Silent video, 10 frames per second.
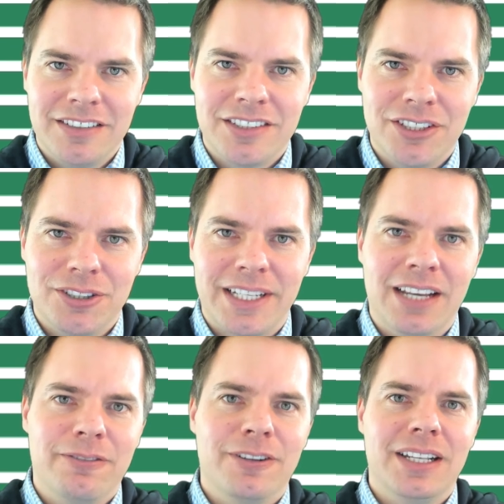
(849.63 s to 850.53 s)
to
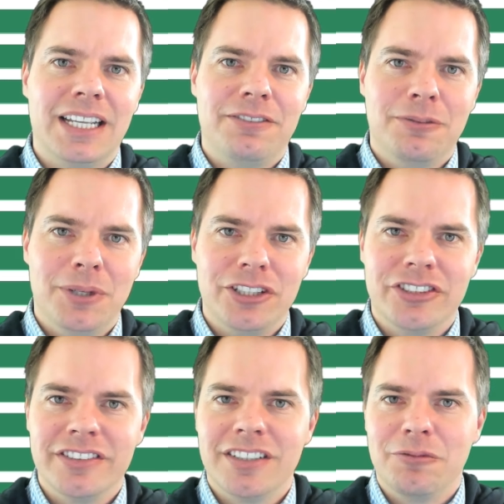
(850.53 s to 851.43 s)
account for leaf
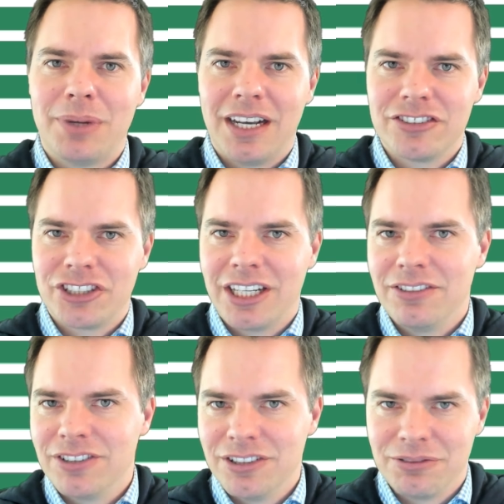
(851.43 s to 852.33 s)
emergence and pasture
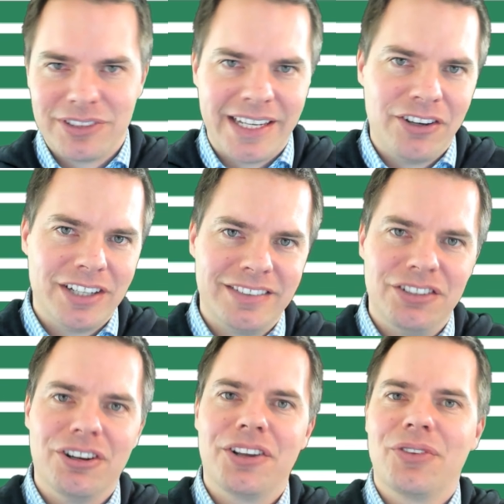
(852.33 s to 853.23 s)
cover and decreasing
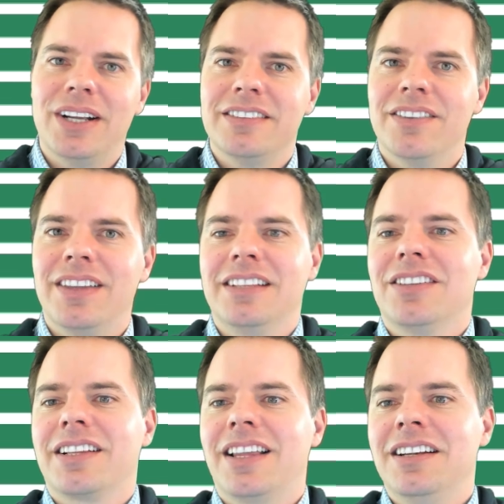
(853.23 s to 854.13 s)
growth rates and things
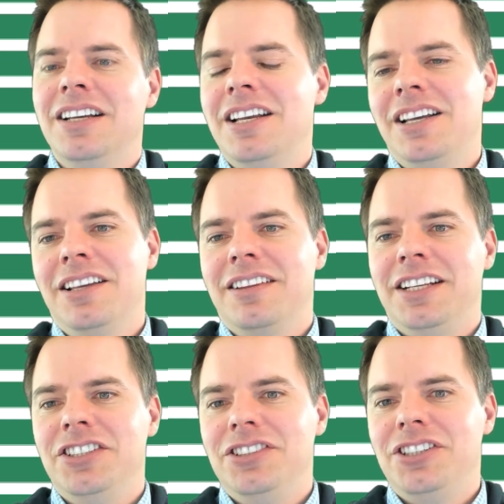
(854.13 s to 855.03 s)
like that,
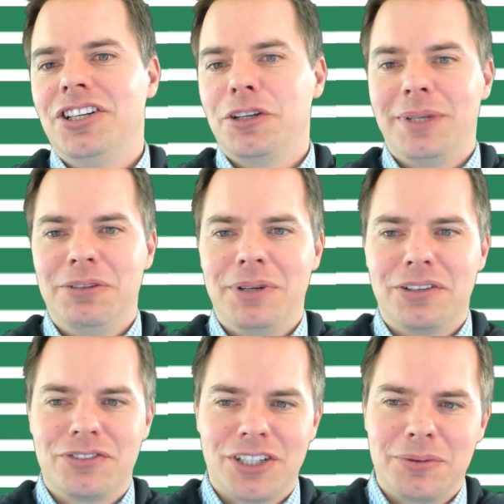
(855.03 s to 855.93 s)
then you're going to be in a world
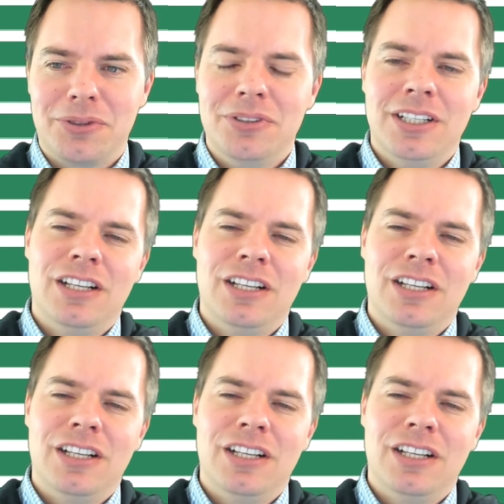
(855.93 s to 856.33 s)
of trouble.